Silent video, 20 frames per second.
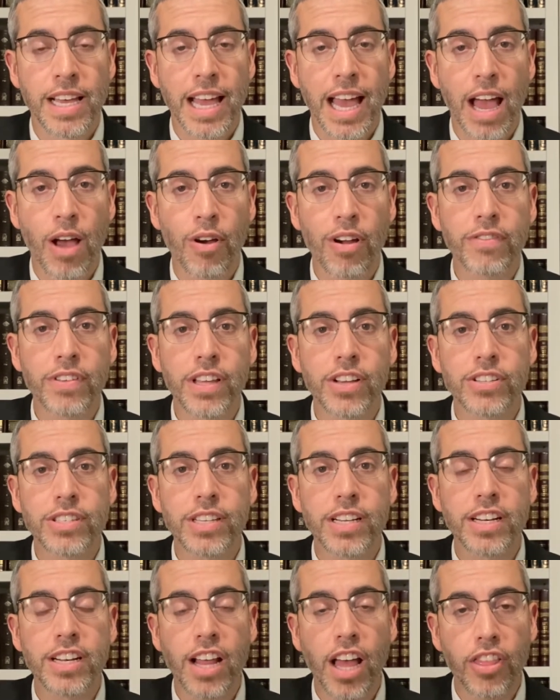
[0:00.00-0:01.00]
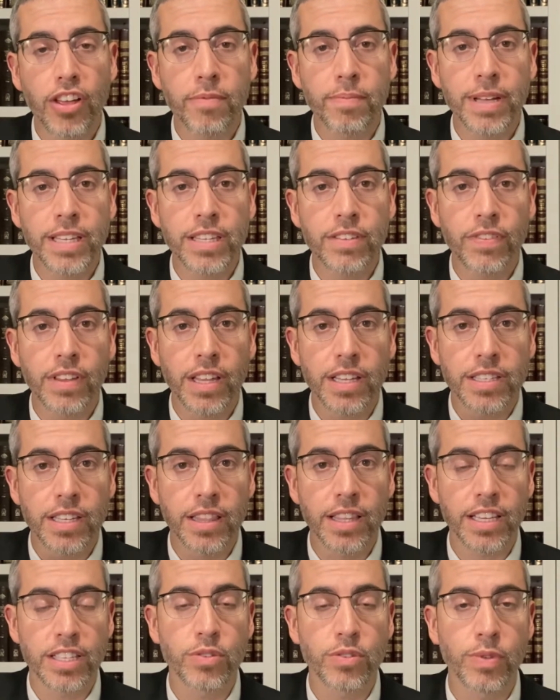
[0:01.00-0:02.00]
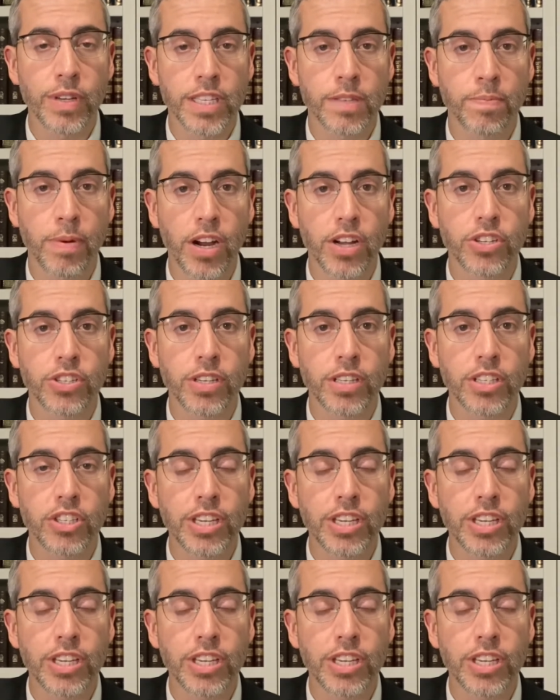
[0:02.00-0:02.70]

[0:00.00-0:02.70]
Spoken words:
However, there's another mitzvah that's in this week's Parsha,